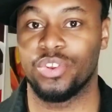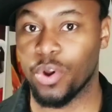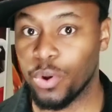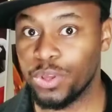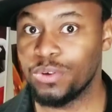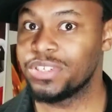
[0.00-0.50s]

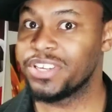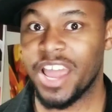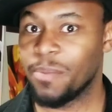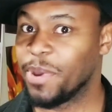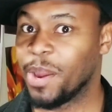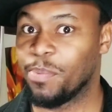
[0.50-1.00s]
Don't use
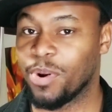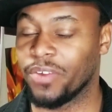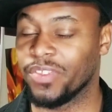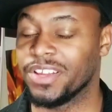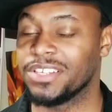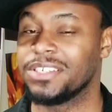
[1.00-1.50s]
sandpaper
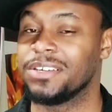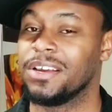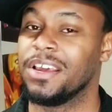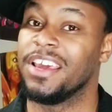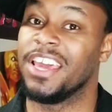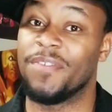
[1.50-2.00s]
on this.
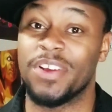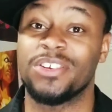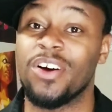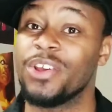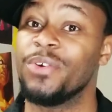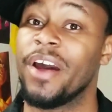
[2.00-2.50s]
If it's
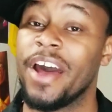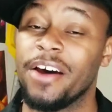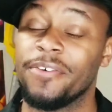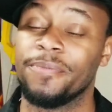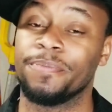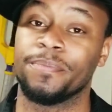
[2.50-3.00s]
all you
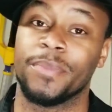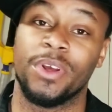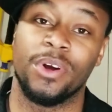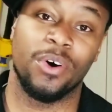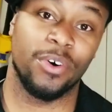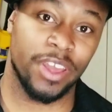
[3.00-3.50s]
have,
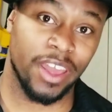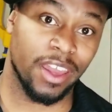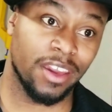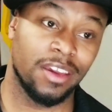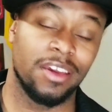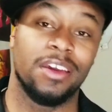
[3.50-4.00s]

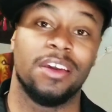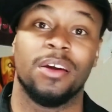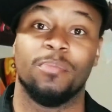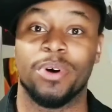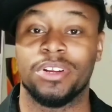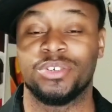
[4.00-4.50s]
okay.
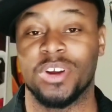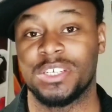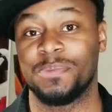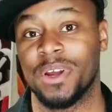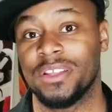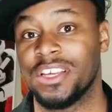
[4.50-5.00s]
But
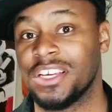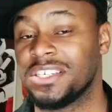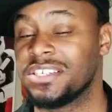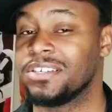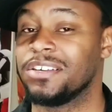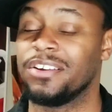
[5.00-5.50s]
trust me on
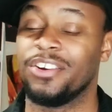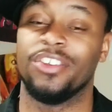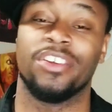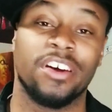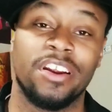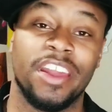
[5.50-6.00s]
this,
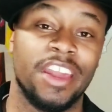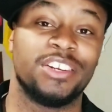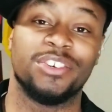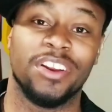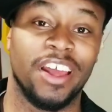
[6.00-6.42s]
you're going to hate your